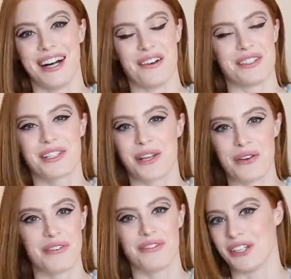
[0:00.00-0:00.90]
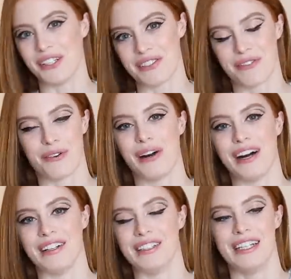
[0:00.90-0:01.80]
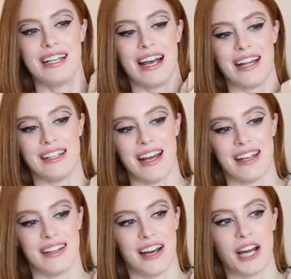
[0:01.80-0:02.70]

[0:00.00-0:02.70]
I was so confused for a while. And then